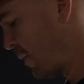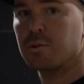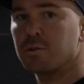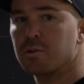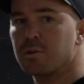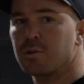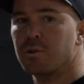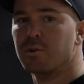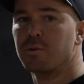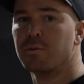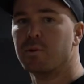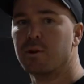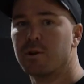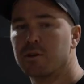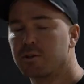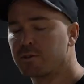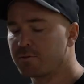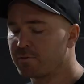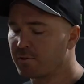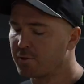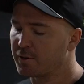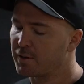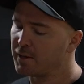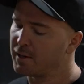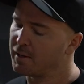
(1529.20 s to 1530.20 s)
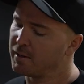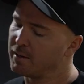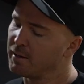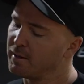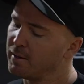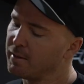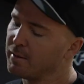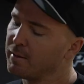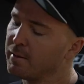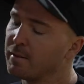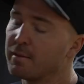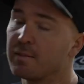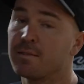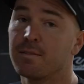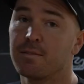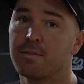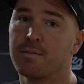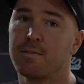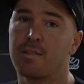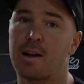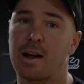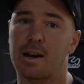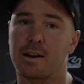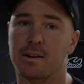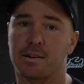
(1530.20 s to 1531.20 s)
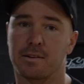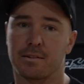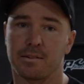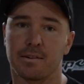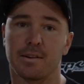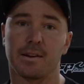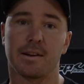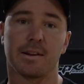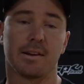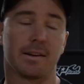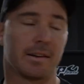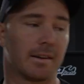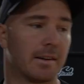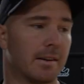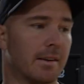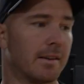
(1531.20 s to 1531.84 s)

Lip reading: 2 words for you here, factory.